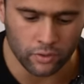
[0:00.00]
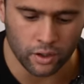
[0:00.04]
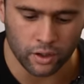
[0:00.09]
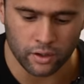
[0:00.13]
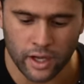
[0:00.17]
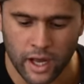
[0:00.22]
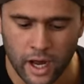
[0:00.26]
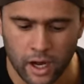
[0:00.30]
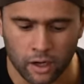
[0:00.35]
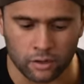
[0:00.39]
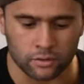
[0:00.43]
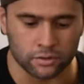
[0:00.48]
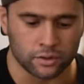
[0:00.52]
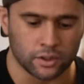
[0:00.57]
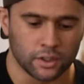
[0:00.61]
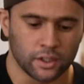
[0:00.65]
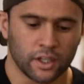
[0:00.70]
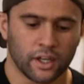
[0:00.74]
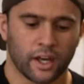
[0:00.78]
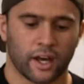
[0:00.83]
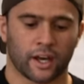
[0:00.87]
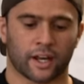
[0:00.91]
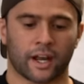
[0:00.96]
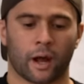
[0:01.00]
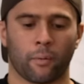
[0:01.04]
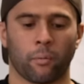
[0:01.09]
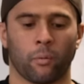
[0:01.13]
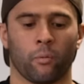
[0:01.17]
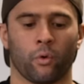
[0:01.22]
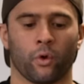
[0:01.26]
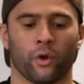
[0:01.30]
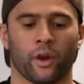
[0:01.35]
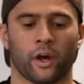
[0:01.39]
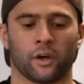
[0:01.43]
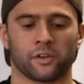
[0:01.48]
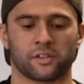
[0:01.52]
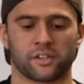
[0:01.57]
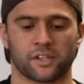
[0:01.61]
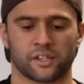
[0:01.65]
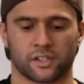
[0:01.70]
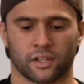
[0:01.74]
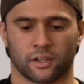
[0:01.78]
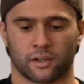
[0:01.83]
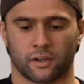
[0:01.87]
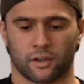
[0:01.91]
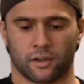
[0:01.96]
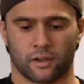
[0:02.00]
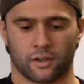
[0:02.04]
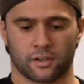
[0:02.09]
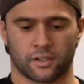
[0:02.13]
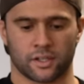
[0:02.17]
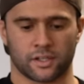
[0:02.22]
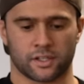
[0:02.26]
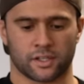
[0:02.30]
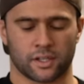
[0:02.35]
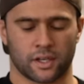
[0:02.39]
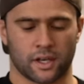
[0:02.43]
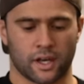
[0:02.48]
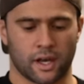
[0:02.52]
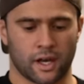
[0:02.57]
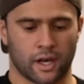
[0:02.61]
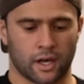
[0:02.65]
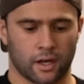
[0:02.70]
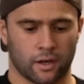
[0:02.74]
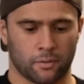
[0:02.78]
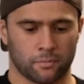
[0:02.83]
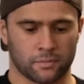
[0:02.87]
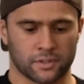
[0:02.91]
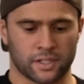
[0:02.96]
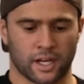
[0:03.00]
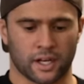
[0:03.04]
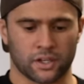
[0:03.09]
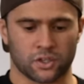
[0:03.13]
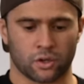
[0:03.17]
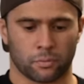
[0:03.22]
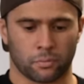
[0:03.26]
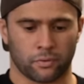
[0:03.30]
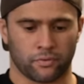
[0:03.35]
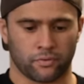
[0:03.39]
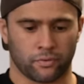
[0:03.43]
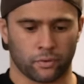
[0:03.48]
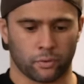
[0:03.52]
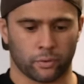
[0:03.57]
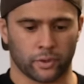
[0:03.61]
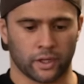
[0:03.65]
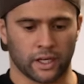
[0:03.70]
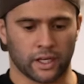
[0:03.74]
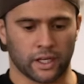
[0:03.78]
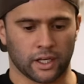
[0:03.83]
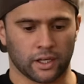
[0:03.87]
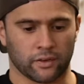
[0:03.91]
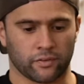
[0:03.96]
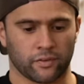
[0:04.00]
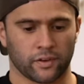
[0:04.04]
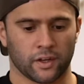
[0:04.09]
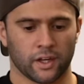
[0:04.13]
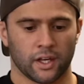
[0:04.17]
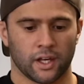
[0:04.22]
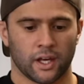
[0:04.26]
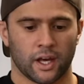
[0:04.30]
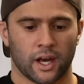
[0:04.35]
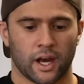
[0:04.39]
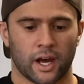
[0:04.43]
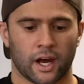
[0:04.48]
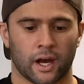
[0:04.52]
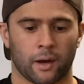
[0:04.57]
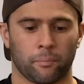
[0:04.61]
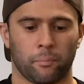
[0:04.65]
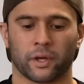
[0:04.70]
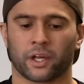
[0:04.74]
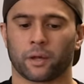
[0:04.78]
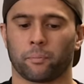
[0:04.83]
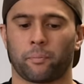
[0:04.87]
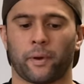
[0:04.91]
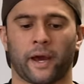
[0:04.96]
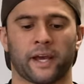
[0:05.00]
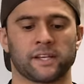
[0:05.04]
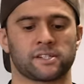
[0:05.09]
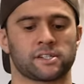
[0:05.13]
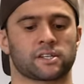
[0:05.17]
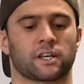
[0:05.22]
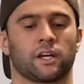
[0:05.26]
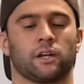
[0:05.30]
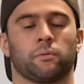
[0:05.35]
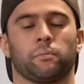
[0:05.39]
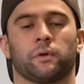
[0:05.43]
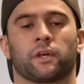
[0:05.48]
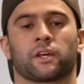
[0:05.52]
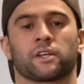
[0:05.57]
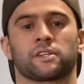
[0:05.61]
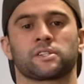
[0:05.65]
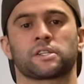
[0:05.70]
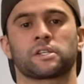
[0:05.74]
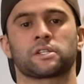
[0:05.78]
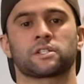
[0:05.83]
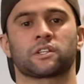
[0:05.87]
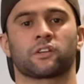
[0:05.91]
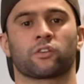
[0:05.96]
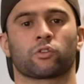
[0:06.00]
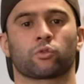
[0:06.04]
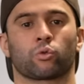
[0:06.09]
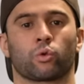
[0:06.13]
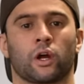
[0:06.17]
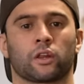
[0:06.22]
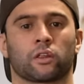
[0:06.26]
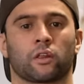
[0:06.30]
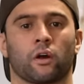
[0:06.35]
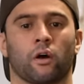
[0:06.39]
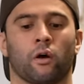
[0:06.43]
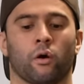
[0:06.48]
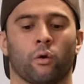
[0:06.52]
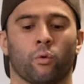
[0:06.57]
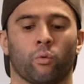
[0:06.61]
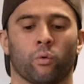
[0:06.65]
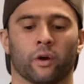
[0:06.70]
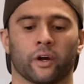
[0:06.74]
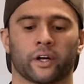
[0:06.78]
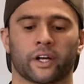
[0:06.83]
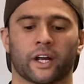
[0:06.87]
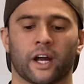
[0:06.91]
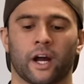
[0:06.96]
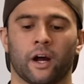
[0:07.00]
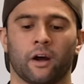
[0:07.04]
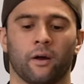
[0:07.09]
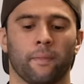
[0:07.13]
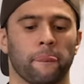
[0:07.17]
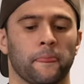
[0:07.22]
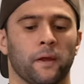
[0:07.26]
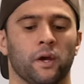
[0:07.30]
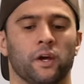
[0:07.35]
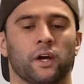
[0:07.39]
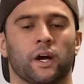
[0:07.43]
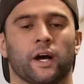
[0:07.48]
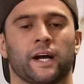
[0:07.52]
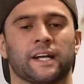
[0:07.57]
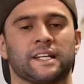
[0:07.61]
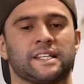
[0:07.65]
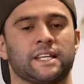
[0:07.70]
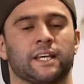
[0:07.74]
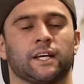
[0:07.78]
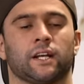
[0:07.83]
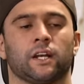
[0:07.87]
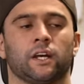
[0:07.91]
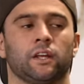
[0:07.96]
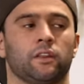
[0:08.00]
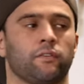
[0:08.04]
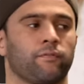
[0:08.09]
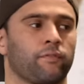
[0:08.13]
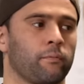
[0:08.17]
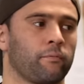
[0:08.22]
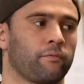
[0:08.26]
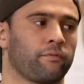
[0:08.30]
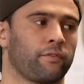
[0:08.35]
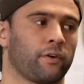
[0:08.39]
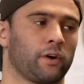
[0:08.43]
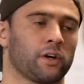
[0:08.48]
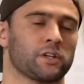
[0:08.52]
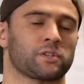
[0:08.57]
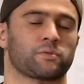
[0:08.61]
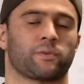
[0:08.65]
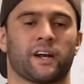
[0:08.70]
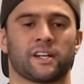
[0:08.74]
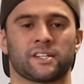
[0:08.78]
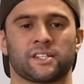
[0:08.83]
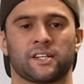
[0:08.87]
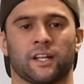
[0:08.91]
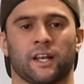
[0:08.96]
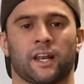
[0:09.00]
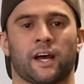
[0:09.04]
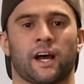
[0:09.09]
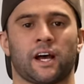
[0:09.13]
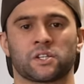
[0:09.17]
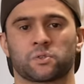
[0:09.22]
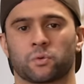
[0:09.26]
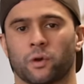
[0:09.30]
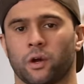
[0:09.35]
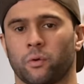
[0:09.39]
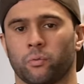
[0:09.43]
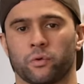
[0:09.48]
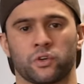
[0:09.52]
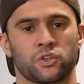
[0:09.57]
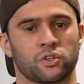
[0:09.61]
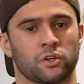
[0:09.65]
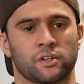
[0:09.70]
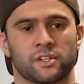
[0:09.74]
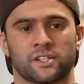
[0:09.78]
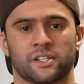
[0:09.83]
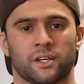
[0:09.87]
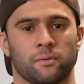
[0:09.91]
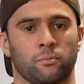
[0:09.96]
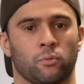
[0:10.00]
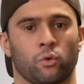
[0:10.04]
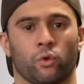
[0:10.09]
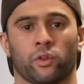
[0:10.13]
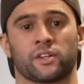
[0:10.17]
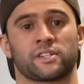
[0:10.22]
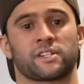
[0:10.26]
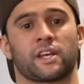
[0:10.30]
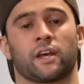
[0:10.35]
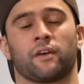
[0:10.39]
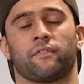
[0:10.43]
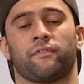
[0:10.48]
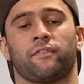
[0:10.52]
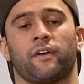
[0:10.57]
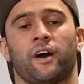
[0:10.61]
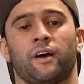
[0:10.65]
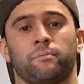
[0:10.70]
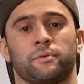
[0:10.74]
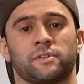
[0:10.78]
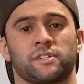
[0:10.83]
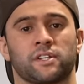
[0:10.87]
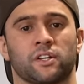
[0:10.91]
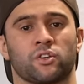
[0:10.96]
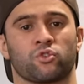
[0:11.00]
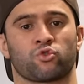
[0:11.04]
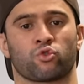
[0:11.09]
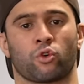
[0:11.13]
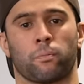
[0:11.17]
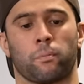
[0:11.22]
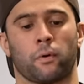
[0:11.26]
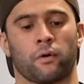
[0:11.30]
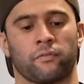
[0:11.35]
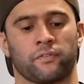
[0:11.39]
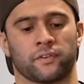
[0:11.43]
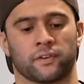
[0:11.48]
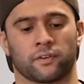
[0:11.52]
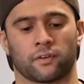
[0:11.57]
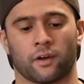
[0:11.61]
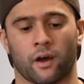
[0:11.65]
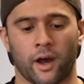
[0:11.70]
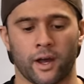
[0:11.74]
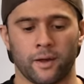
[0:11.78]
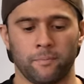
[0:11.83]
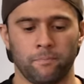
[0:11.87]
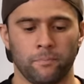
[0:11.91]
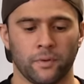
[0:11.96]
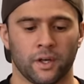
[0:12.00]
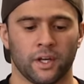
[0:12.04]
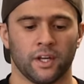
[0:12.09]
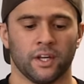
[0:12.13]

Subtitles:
Now, a couple more notes just to touch on before we leave. Pick a pace that's going to be consistent throughout the whole workout. Ideally, from first round to last round, we shouldn't see more than, say, a 5% drop off in time.